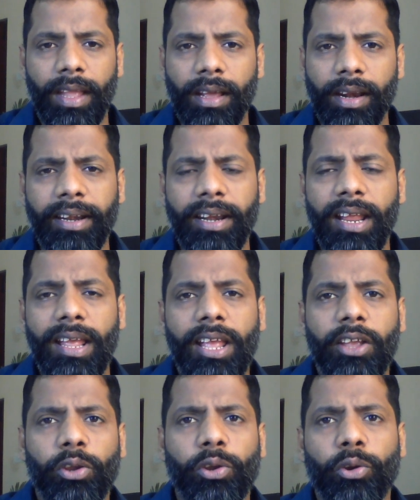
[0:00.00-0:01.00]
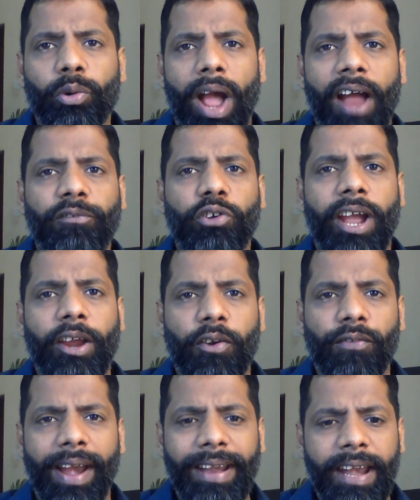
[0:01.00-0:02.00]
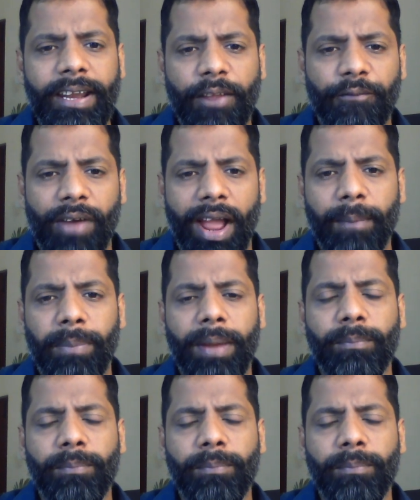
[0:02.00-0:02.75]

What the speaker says: right? You have to kind of identify pain